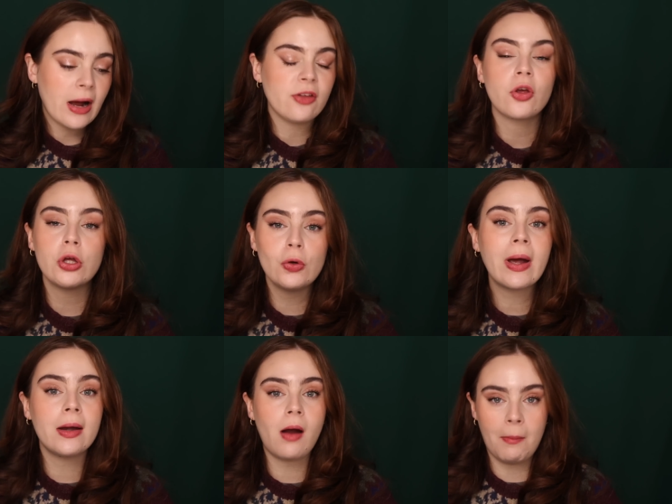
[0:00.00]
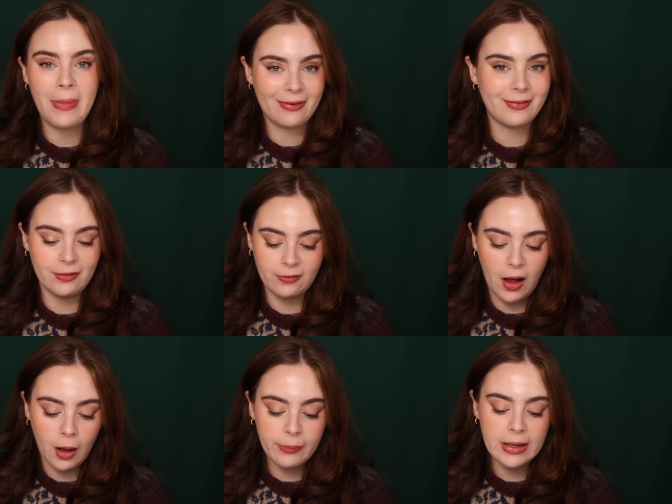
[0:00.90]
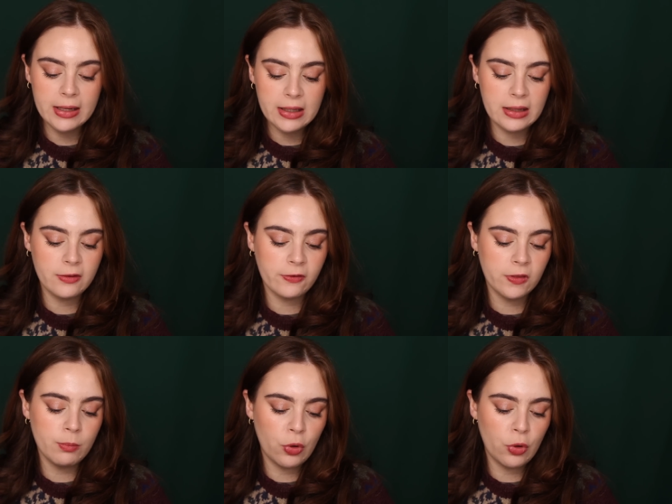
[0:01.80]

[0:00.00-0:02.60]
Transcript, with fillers: You guys, you cannot mess this up. It is the